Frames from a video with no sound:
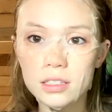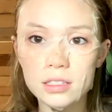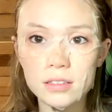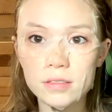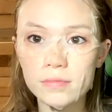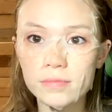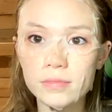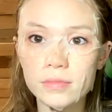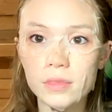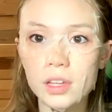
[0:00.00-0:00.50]

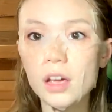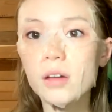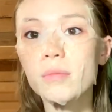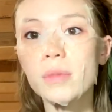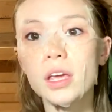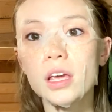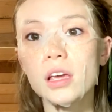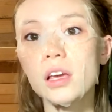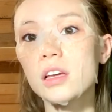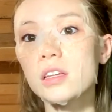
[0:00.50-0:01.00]
I
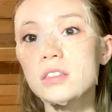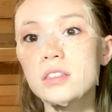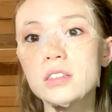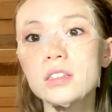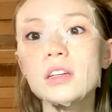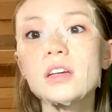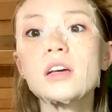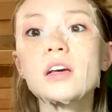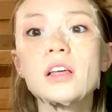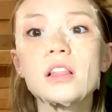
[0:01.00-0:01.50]
mean, it's
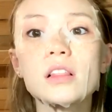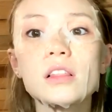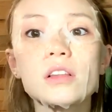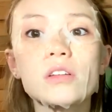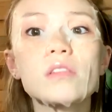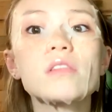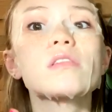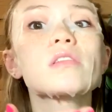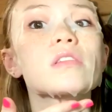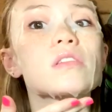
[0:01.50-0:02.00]
a
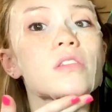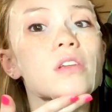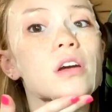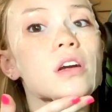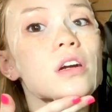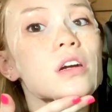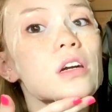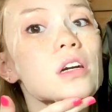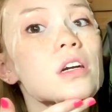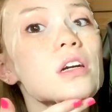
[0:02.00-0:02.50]
little
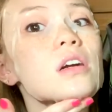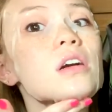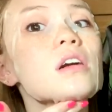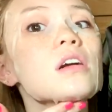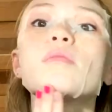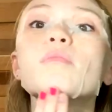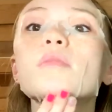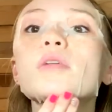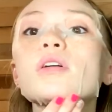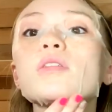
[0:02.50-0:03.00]
thicker
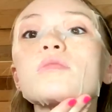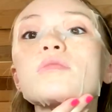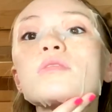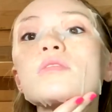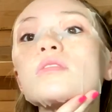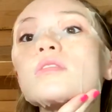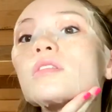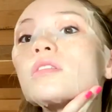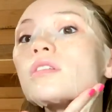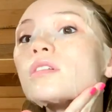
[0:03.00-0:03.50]
than most